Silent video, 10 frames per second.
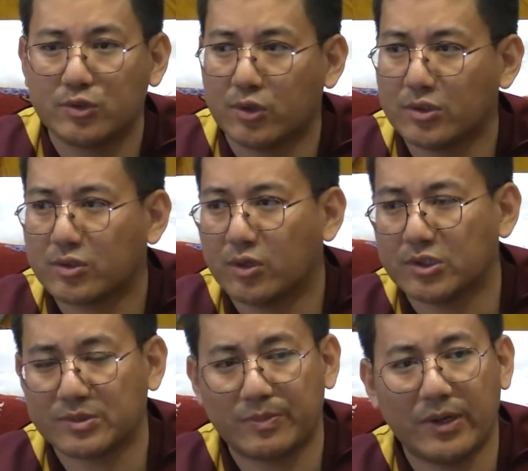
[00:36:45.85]
Don't
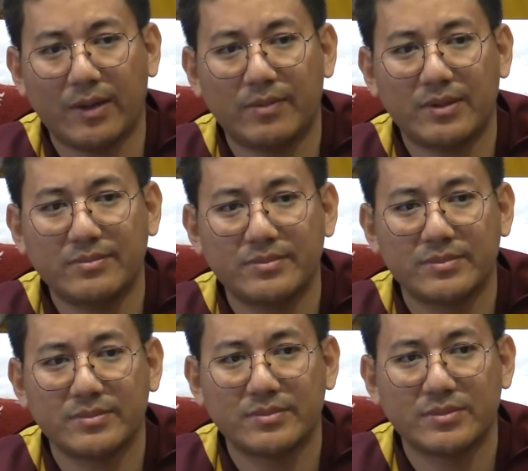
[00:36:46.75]
cause problem,
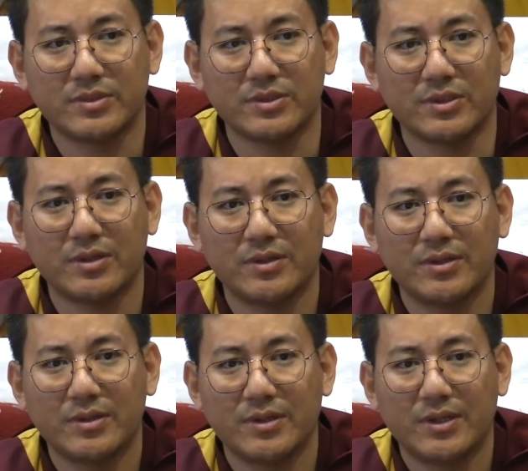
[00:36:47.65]

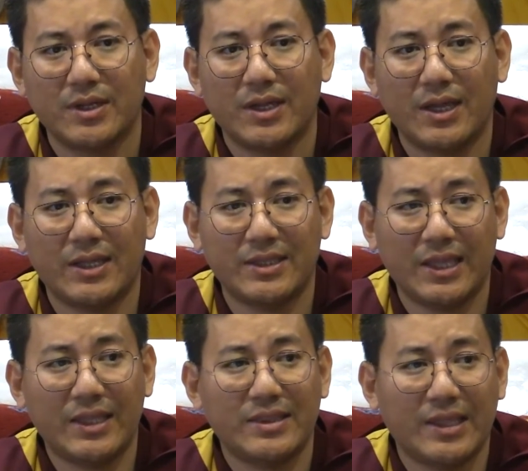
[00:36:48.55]
and
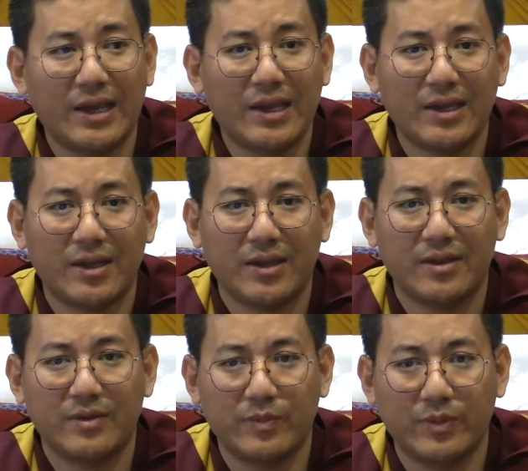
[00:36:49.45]
then that
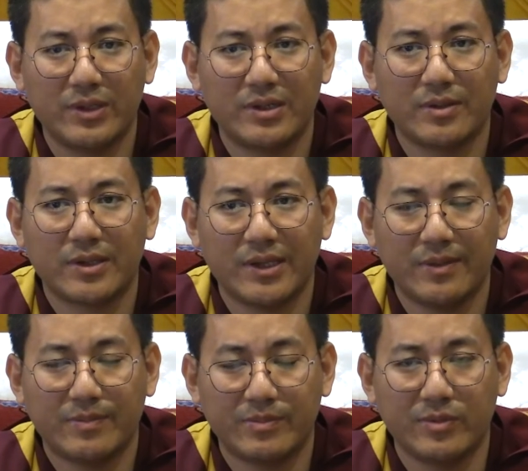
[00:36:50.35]
will
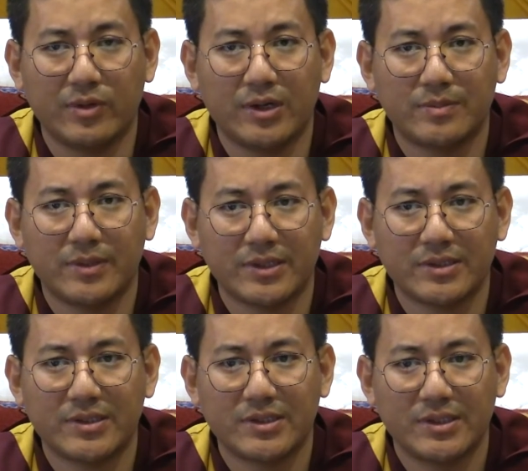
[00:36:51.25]
give your
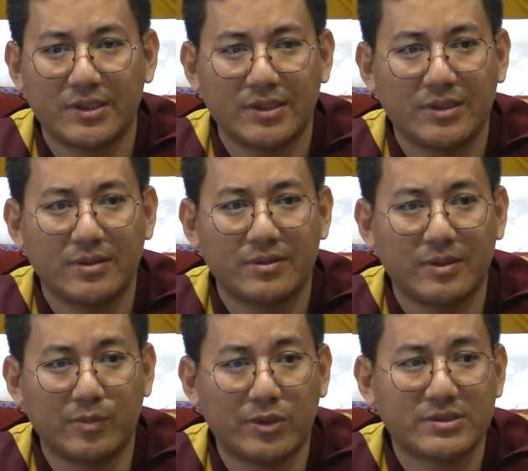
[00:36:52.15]
mother
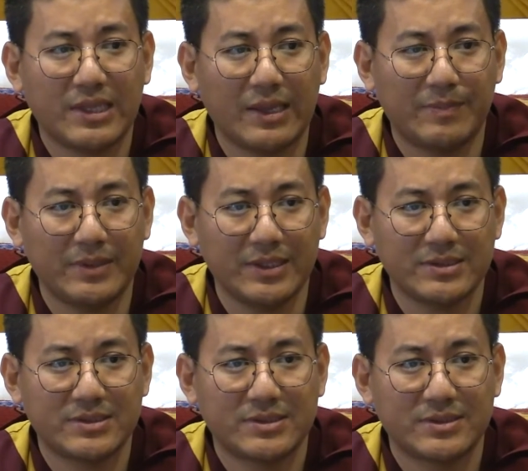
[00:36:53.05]
the most
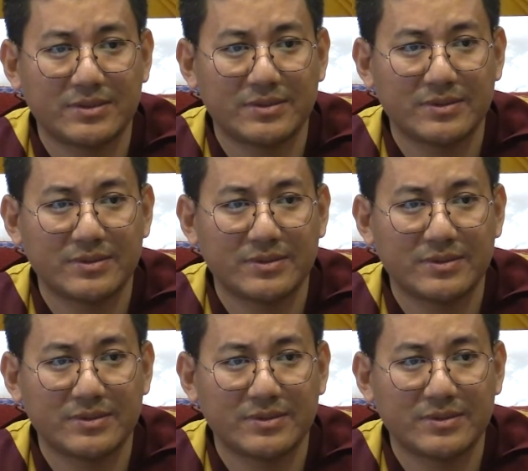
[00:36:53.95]
happiness.